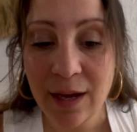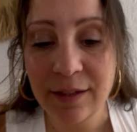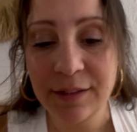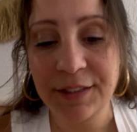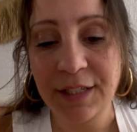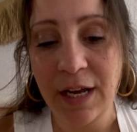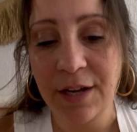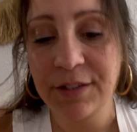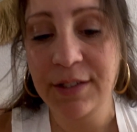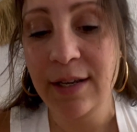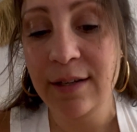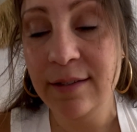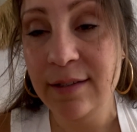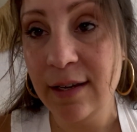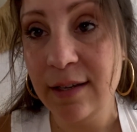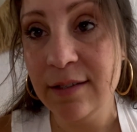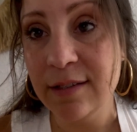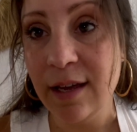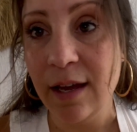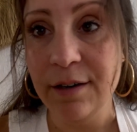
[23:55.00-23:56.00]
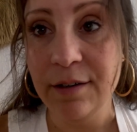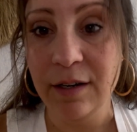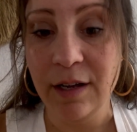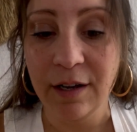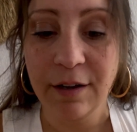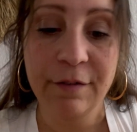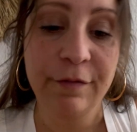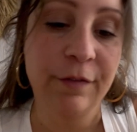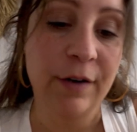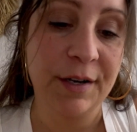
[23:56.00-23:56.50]
The outside tastes kind of like
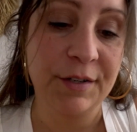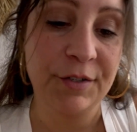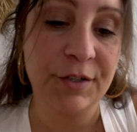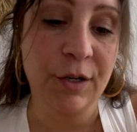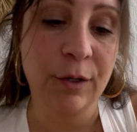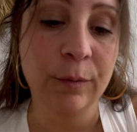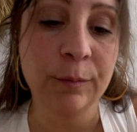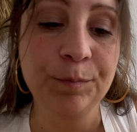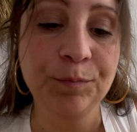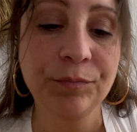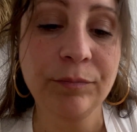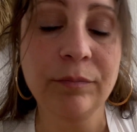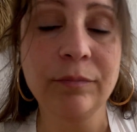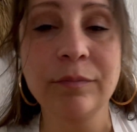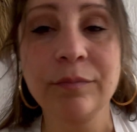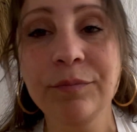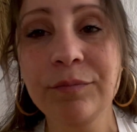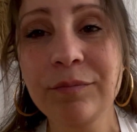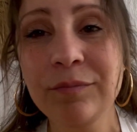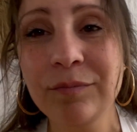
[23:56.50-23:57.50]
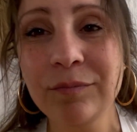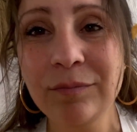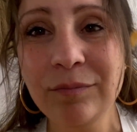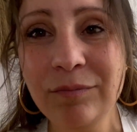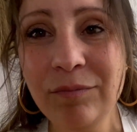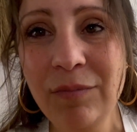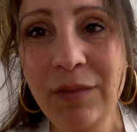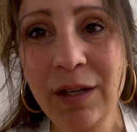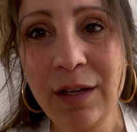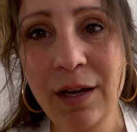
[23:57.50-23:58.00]
a fried dough.
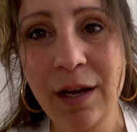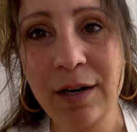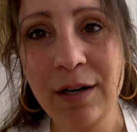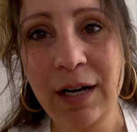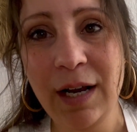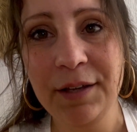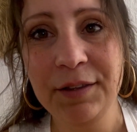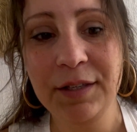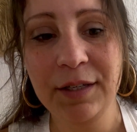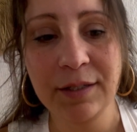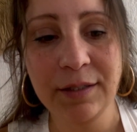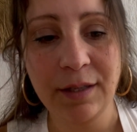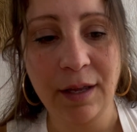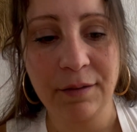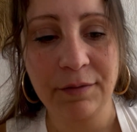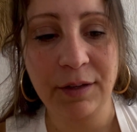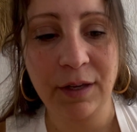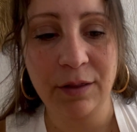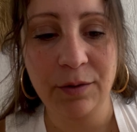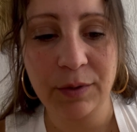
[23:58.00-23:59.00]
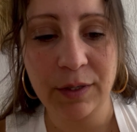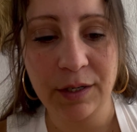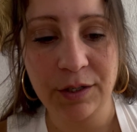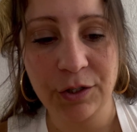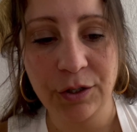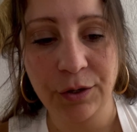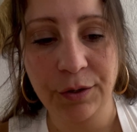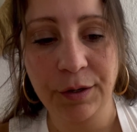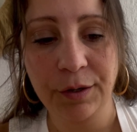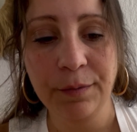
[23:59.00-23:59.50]
Kind of like this, like the other one I
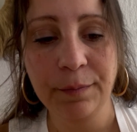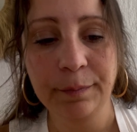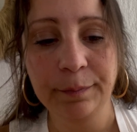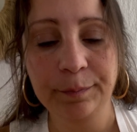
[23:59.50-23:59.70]
showed you.